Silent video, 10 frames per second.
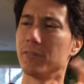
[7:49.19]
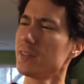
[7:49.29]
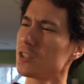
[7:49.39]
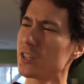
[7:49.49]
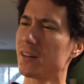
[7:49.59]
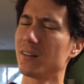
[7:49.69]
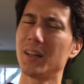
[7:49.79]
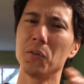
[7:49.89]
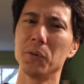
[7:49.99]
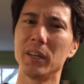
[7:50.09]
For this channel,
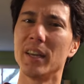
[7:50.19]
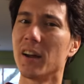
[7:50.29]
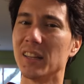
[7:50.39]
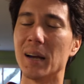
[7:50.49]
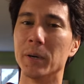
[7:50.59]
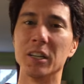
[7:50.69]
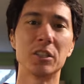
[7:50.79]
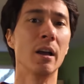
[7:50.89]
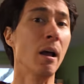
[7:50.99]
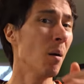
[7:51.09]
I don't really care that
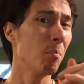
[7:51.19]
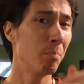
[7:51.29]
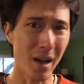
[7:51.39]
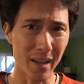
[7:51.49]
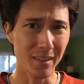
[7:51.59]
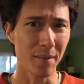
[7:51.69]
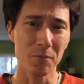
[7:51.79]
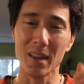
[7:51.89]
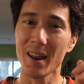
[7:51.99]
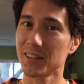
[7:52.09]
much, but
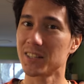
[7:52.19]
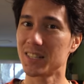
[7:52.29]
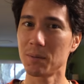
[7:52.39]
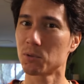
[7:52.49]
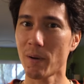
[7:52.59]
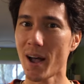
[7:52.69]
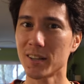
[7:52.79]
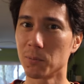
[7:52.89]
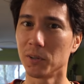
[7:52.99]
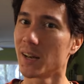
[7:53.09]
it actually seems
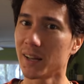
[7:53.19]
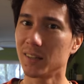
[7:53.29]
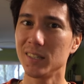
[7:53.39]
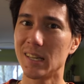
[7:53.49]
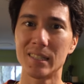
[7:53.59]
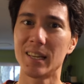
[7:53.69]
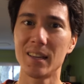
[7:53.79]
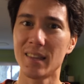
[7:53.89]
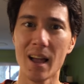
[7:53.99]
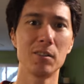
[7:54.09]
possible that I could get
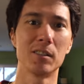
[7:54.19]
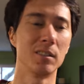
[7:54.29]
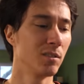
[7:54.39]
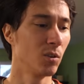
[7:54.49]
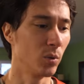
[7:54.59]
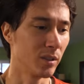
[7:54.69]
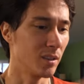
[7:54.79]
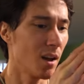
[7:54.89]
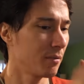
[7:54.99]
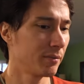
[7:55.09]
ten thousand with
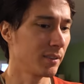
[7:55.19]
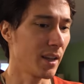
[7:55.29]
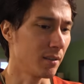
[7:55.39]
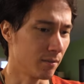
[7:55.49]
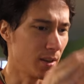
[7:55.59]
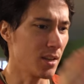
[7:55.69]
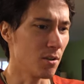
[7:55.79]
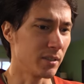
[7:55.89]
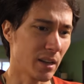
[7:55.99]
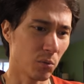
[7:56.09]
enough like
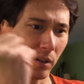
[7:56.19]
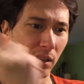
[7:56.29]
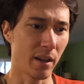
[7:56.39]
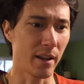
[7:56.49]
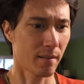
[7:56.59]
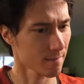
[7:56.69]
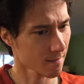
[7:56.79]
videos that really like.